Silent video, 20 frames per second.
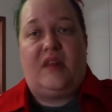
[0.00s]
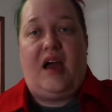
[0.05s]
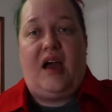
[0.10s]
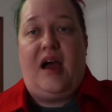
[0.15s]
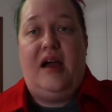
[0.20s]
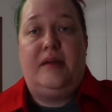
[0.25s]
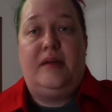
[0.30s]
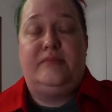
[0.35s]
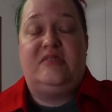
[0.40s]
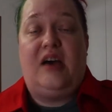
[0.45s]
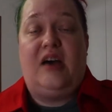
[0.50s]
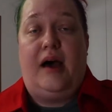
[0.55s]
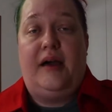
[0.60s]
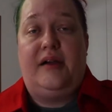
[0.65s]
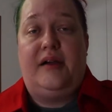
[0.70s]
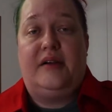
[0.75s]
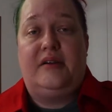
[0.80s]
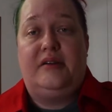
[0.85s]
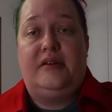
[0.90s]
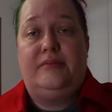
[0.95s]
I'm
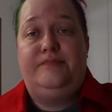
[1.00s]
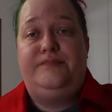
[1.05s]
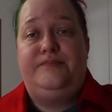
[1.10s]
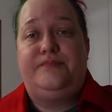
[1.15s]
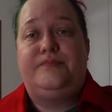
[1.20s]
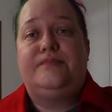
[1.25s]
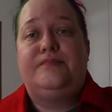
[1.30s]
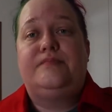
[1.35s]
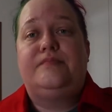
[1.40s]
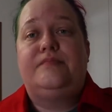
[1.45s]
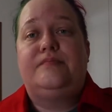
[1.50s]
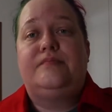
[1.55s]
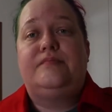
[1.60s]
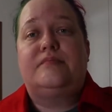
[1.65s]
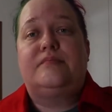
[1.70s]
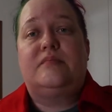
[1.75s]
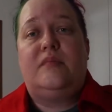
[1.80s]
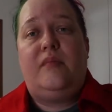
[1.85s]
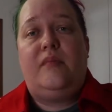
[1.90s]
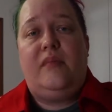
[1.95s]
tired.
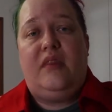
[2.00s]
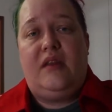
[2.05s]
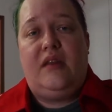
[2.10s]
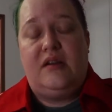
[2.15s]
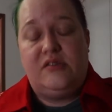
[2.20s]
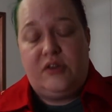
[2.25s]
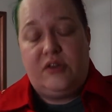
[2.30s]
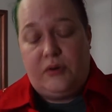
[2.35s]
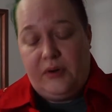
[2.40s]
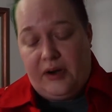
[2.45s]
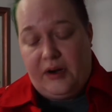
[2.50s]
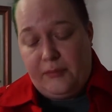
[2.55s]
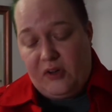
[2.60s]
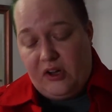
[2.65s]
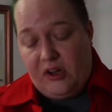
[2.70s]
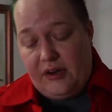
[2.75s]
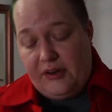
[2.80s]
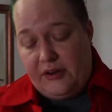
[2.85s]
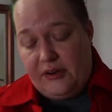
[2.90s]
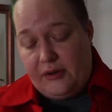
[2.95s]
So what I'm
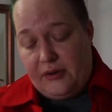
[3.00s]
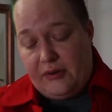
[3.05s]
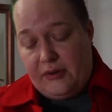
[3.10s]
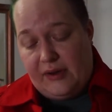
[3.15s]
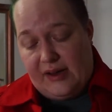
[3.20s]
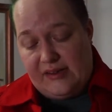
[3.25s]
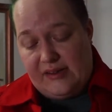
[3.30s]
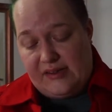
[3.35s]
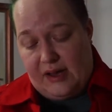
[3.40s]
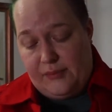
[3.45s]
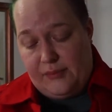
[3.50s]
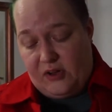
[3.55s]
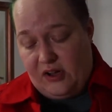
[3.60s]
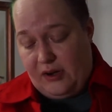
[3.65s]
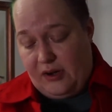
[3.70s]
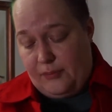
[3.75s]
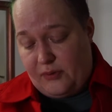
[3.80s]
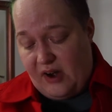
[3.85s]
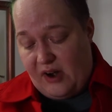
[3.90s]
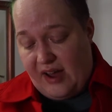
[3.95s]
gonna do is I'm
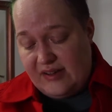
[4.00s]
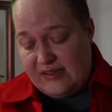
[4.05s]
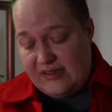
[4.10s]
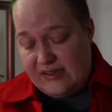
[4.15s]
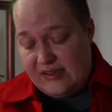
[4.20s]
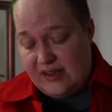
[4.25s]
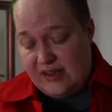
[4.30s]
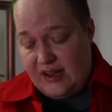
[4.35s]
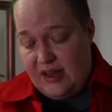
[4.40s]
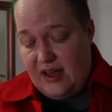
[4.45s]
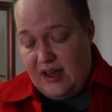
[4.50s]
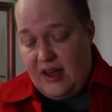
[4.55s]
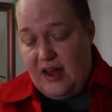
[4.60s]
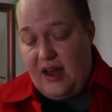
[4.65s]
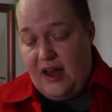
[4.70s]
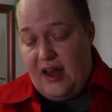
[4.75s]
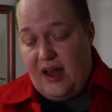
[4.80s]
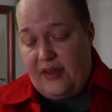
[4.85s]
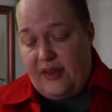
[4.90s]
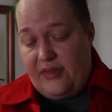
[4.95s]
gonna press,
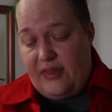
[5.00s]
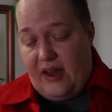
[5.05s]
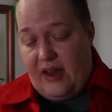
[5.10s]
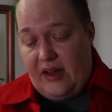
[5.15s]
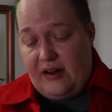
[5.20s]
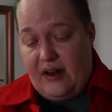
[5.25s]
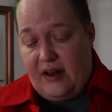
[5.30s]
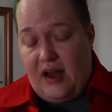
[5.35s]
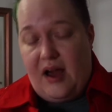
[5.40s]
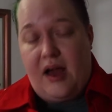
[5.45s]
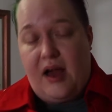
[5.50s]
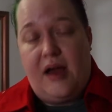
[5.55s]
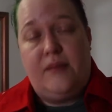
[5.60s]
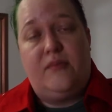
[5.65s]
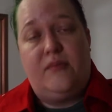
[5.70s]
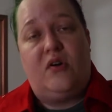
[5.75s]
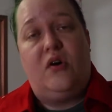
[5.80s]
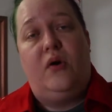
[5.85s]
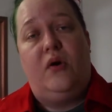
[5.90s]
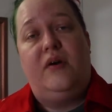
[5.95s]
and then
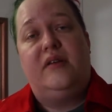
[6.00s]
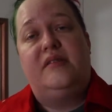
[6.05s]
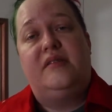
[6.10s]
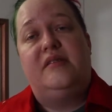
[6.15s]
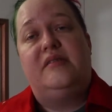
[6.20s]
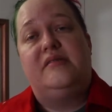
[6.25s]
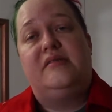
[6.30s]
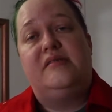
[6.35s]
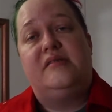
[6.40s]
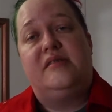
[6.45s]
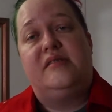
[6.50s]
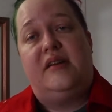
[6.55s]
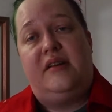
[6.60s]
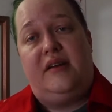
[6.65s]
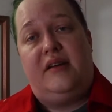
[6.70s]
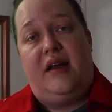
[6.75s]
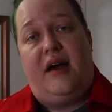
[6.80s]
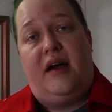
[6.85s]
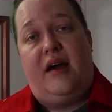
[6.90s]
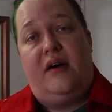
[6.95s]
I'm going to
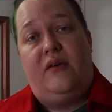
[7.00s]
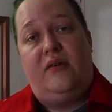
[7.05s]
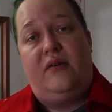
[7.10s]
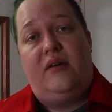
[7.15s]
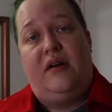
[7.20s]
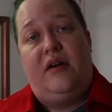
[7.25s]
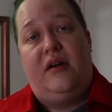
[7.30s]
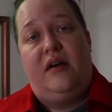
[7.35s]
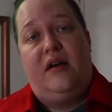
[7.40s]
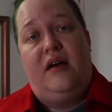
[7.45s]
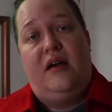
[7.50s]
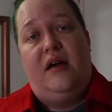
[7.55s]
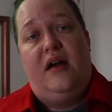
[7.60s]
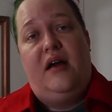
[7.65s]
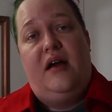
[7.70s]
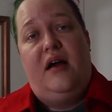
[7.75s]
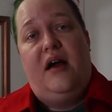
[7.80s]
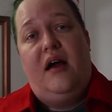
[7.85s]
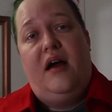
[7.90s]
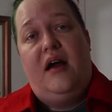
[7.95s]
sit down
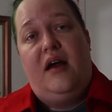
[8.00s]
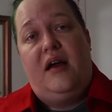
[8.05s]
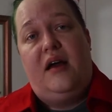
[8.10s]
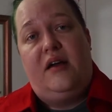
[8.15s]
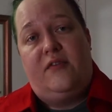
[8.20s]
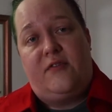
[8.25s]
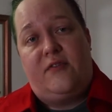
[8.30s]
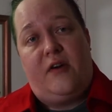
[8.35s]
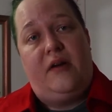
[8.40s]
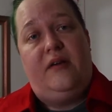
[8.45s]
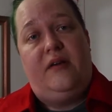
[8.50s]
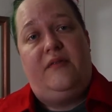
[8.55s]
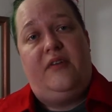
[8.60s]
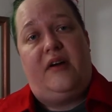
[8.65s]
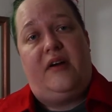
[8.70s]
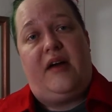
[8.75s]
in front of the